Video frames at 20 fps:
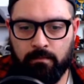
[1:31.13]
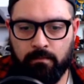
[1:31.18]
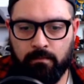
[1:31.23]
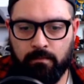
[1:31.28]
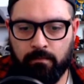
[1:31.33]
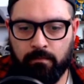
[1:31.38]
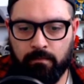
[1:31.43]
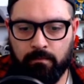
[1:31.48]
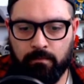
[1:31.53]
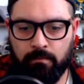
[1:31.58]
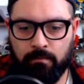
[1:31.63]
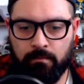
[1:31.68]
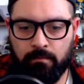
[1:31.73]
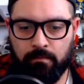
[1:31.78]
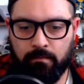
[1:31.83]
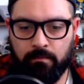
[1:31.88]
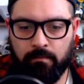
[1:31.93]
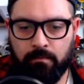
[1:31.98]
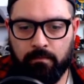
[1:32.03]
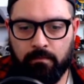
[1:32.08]

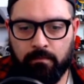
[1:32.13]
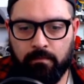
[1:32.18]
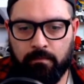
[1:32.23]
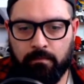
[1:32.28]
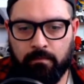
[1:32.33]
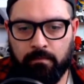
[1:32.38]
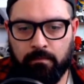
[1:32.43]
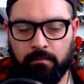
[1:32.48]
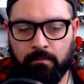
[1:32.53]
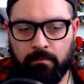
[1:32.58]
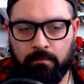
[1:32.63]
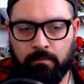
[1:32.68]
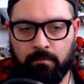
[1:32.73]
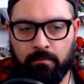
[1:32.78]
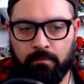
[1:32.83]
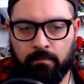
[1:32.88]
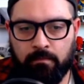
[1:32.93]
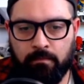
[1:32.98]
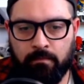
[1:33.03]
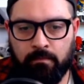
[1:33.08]

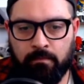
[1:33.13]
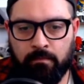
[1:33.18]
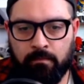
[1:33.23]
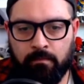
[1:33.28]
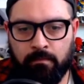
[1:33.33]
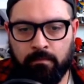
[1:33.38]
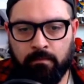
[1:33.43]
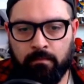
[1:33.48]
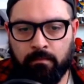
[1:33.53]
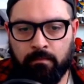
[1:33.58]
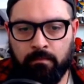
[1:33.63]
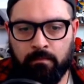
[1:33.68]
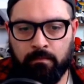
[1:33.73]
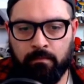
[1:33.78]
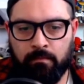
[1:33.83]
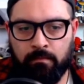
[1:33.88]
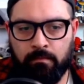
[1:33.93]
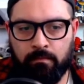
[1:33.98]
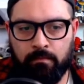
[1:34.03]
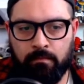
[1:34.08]

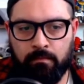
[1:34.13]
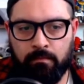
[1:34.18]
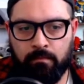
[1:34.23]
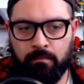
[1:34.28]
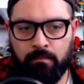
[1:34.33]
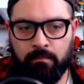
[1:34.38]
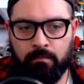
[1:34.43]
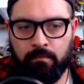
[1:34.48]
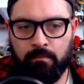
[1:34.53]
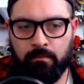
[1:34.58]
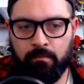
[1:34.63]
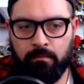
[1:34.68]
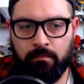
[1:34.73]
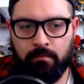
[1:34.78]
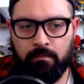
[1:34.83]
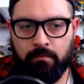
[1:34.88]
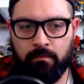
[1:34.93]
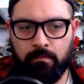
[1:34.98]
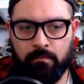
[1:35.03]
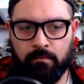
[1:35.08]

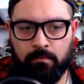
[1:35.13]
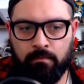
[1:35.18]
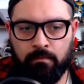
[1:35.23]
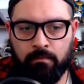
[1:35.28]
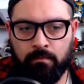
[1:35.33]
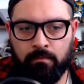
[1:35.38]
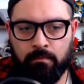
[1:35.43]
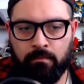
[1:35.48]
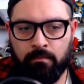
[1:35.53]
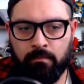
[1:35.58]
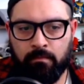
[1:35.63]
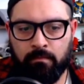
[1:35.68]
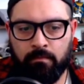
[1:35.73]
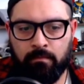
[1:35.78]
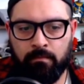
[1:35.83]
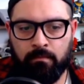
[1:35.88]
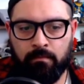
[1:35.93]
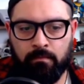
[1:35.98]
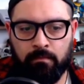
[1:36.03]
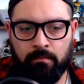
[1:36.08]

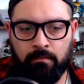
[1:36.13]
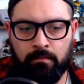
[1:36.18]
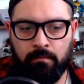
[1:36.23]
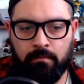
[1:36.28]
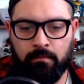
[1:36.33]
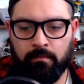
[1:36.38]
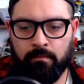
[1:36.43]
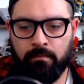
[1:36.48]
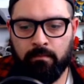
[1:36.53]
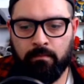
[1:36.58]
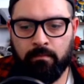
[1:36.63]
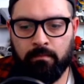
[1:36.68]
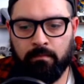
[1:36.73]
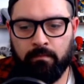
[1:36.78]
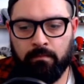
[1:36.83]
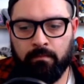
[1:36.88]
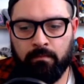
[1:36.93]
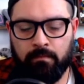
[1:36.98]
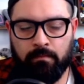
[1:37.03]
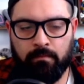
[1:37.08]

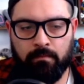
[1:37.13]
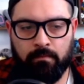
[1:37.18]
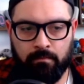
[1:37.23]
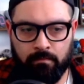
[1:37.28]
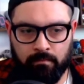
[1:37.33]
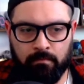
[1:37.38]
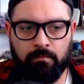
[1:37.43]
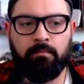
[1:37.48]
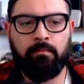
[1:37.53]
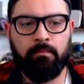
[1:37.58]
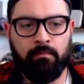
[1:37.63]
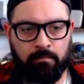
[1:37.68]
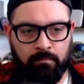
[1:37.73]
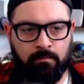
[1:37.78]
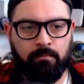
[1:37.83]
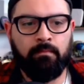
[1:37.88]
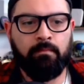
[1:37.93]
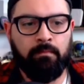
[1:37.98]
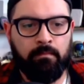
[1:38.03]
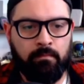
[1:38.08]

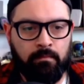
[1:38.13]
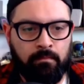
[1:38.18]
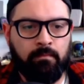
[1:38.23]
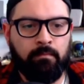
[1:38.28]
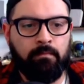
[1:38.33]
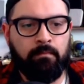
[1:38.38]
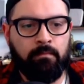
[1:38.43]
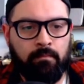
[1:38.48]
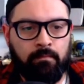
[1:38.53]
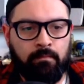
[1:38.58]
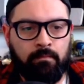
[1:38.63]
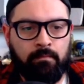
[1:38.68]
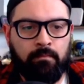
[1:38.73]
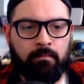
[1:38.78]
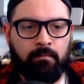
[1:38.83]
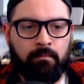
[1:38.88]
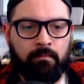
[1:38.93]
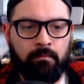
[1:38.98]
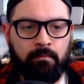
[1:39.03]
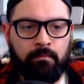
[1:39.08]
(not speaking)